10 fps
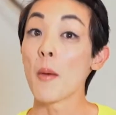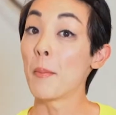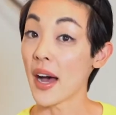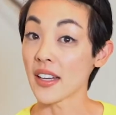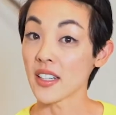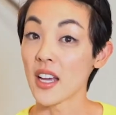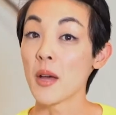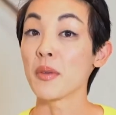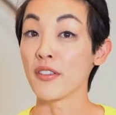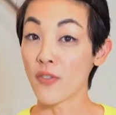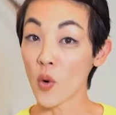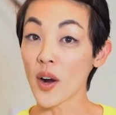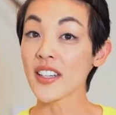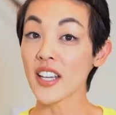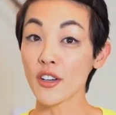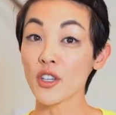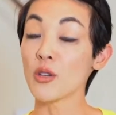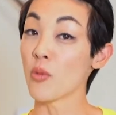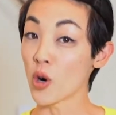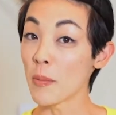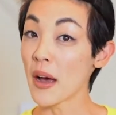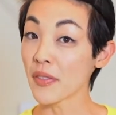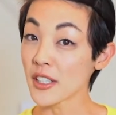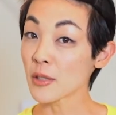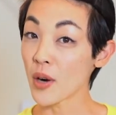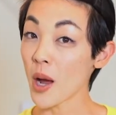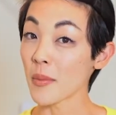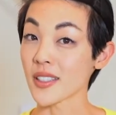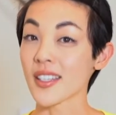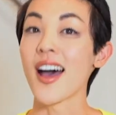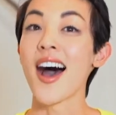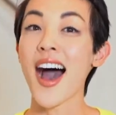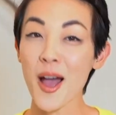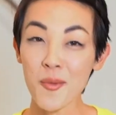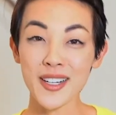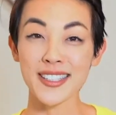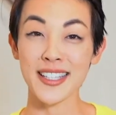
But before I tell you more about this promise, I want to